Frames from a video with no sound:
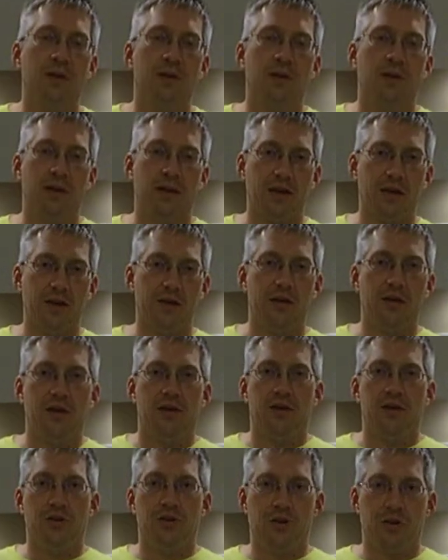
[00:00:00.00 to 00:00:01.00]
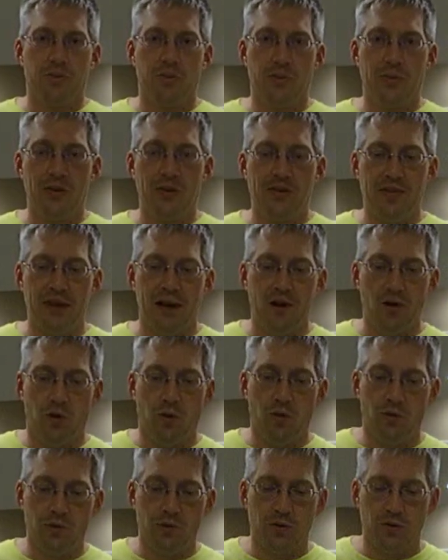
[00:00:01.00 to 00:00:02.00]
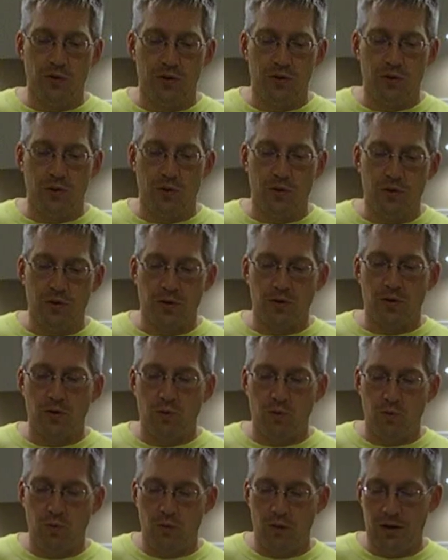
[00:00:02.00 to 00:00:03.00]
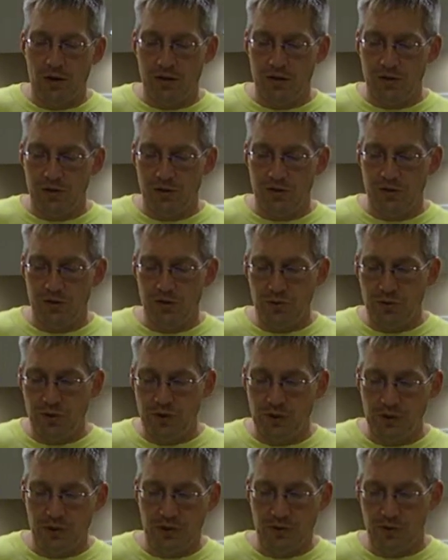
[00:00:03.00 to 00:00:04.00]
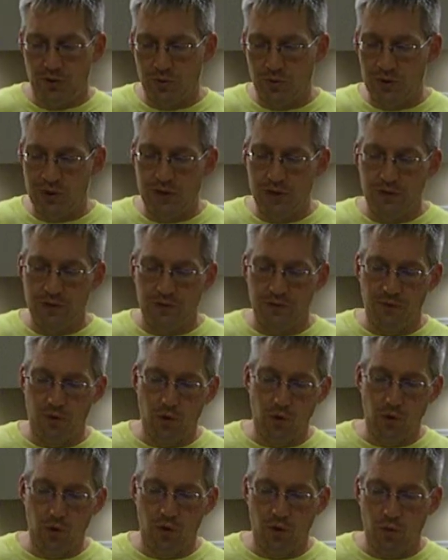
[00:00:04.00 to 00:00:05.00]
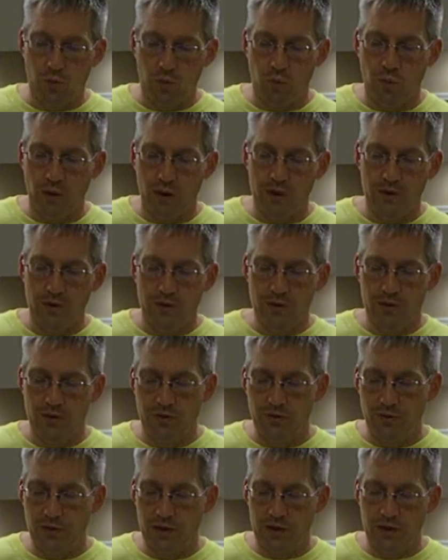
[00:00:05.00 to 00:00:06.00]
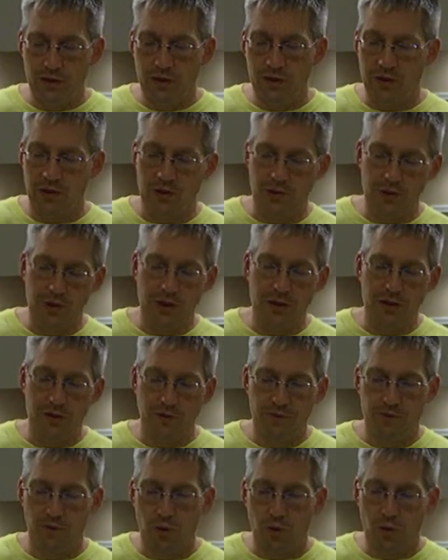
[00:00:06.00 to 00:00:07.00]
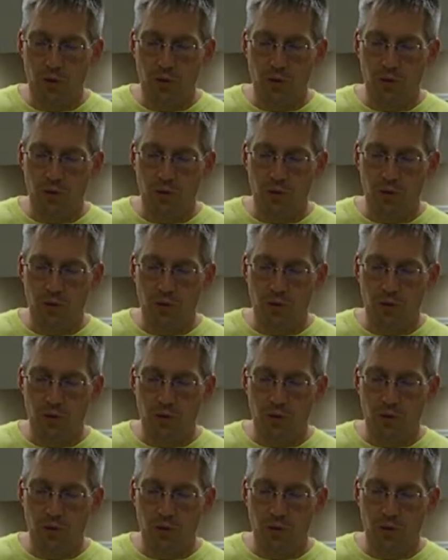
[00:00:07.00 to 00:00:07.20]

Okay? And you can repeat that over and over. 1, 2 lolly 3 4 1 2 lolly 3 4